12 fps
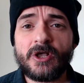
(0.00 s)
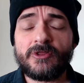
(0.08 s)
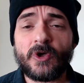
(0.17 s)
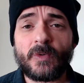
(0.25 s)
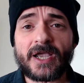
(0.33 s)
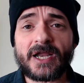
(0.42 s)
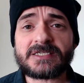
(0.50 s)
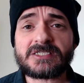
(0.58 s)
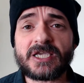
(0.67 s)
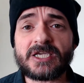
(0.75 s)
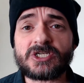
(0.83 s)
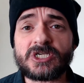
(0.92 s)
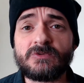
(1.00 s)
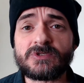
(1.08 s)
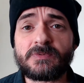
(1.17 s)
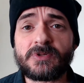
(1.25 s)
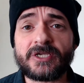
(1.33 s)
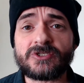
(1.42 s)
Though I got to say, she was
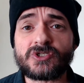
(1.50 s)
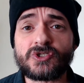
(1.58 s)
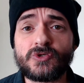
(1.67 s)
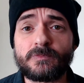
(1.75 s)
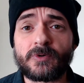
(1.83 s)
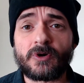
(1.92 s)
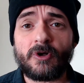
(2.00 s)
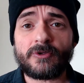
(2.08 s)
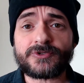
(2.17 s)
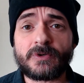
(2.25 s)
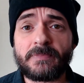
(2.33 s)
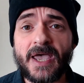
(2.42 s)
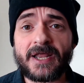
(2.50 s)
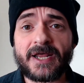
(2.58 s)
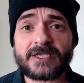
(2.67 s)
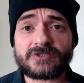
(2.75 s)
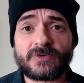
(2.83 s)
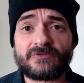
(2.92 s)
playing super ultra
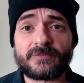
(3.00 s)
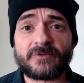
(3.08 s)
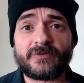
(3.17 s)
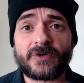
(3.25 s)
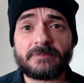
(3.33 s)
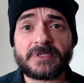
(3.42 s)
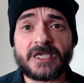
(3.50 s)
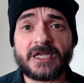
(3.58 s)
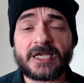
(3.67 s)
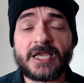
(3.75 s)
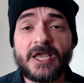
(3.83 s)
badass right from the very beginning.